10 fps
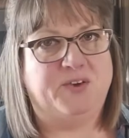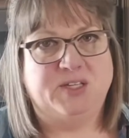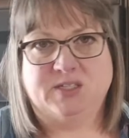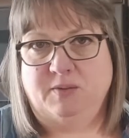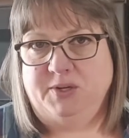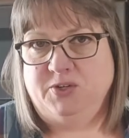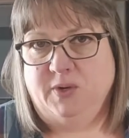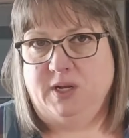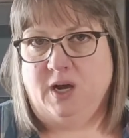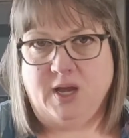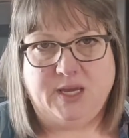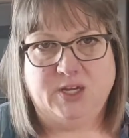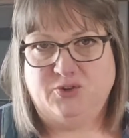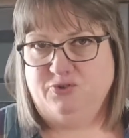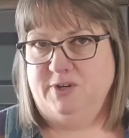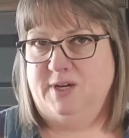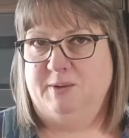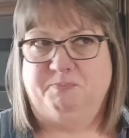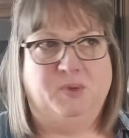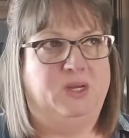if he's going to be doing a hiking
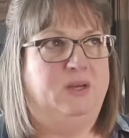trip,